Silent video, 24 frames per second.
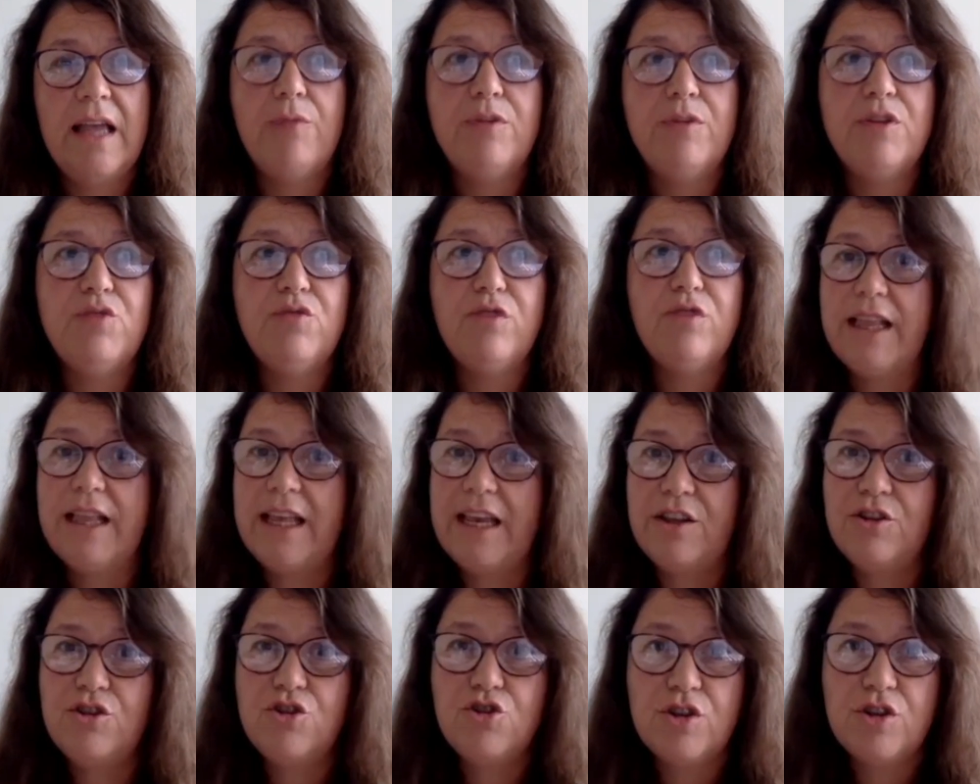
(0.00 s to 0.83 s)
I was
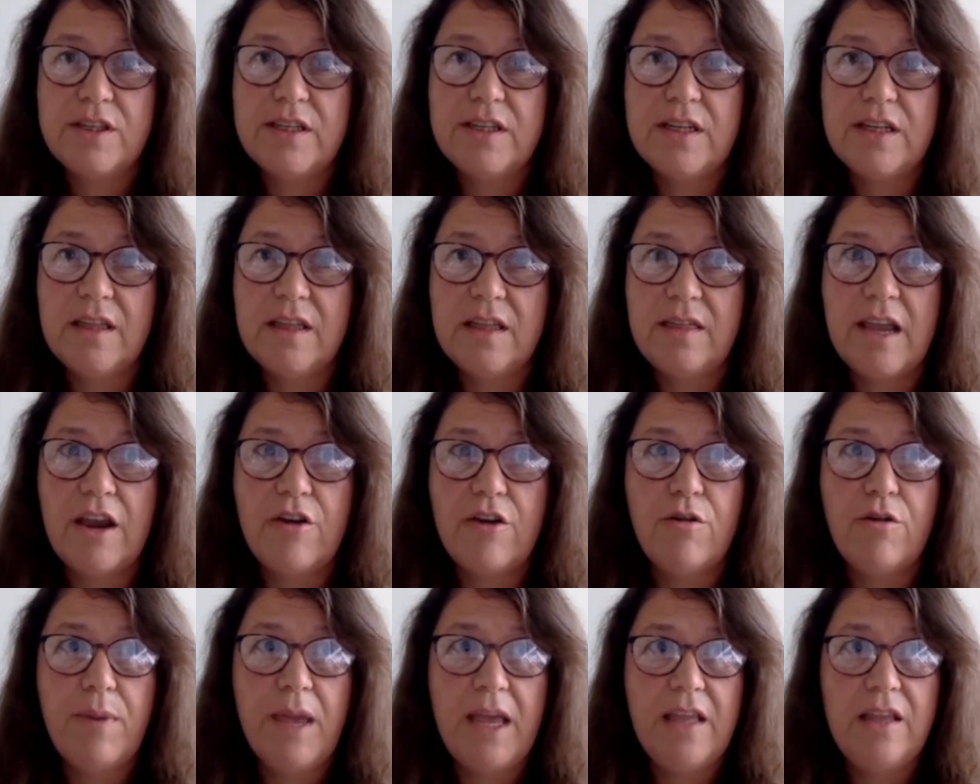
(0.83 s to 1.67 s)
really interested in
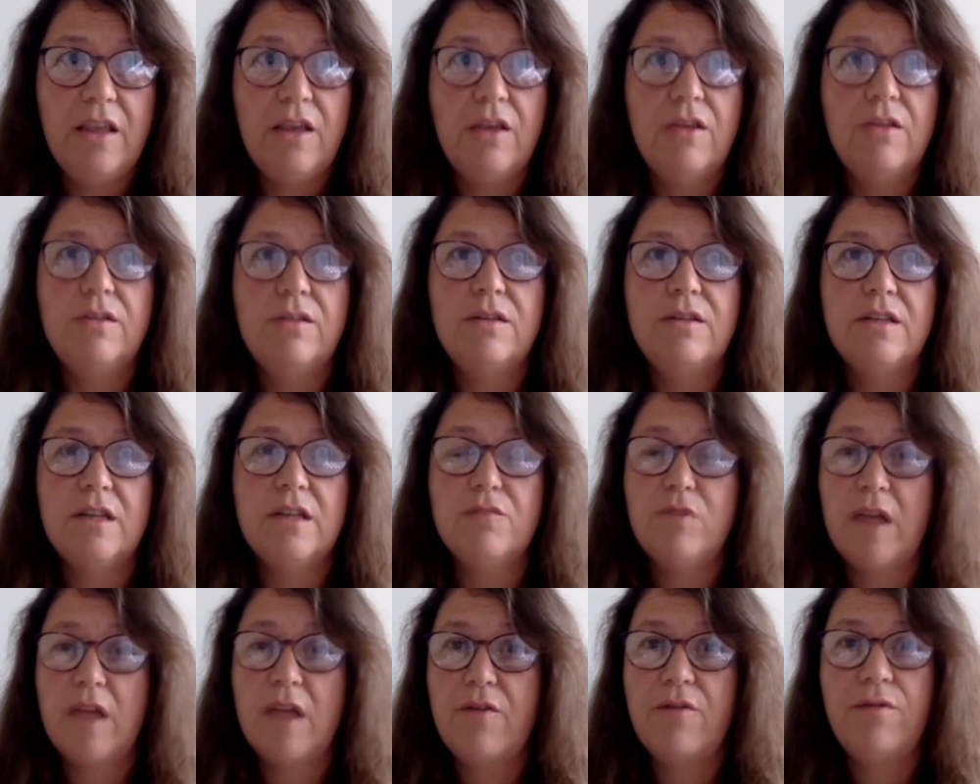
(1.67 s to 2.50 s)
their
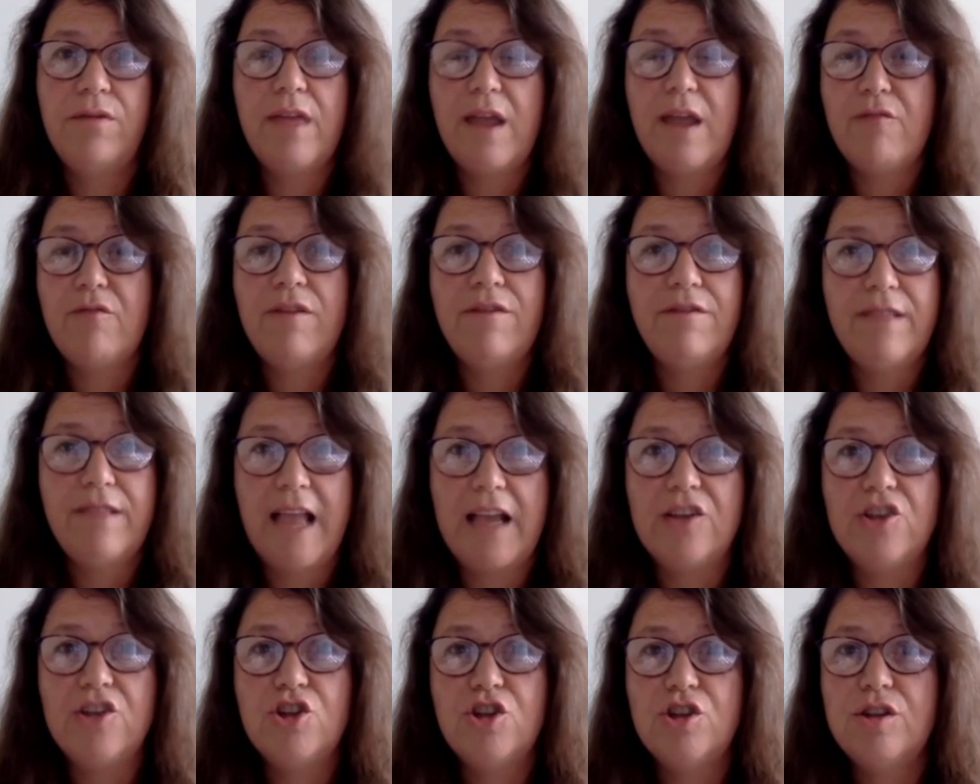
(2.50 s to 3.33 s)
opinions and their
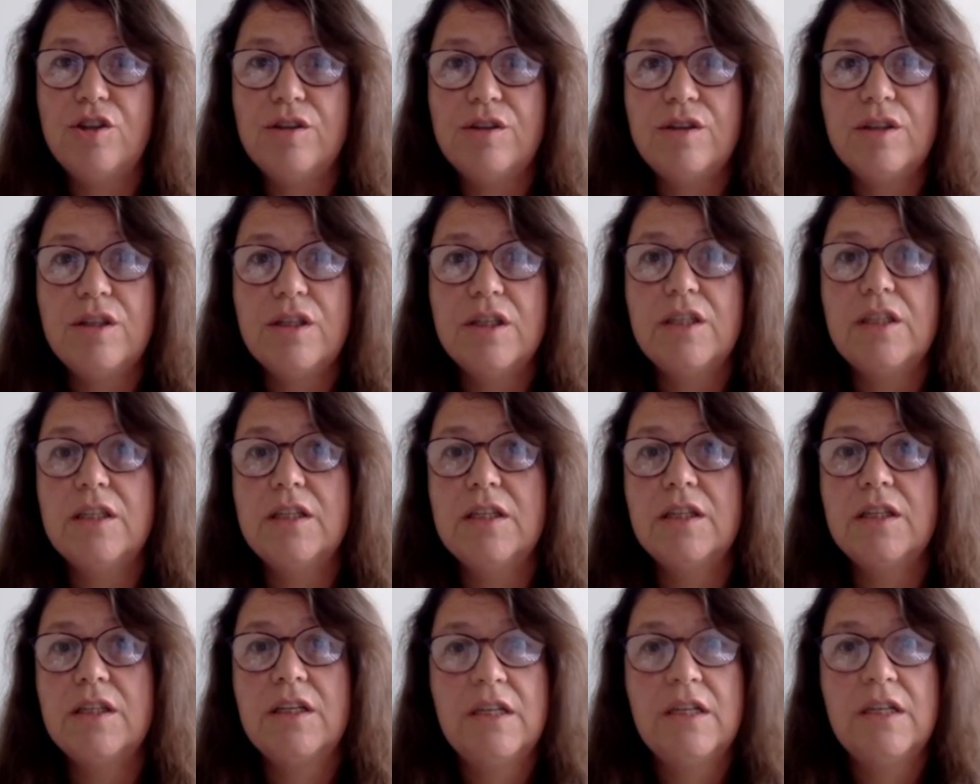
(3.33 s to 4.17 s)
reflections
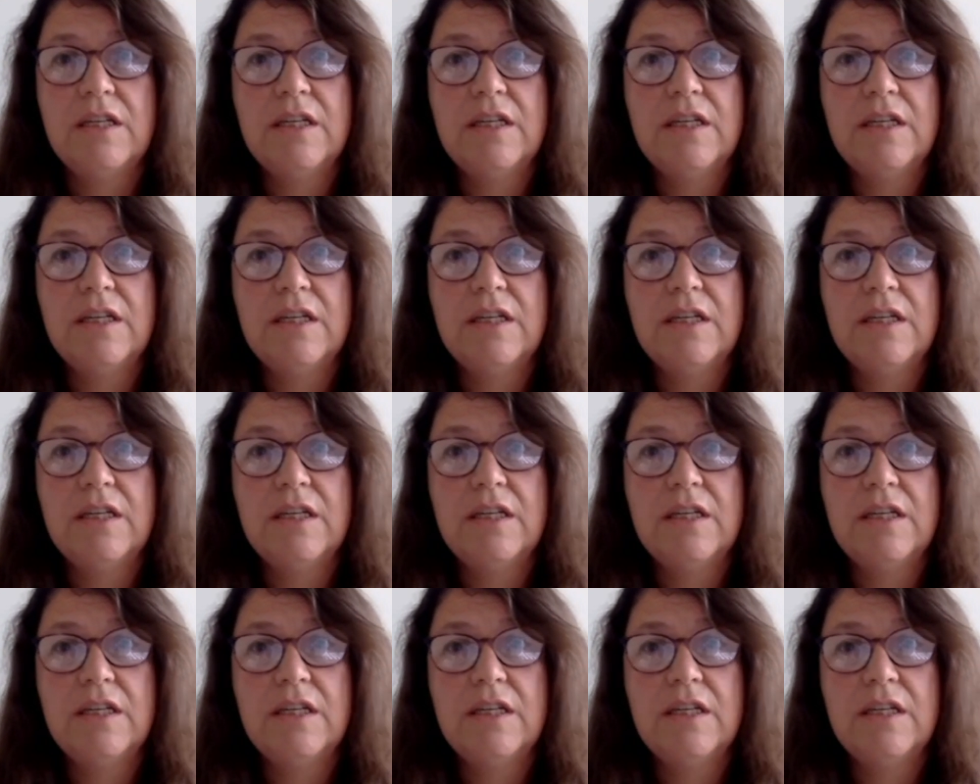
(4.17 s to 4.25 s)
and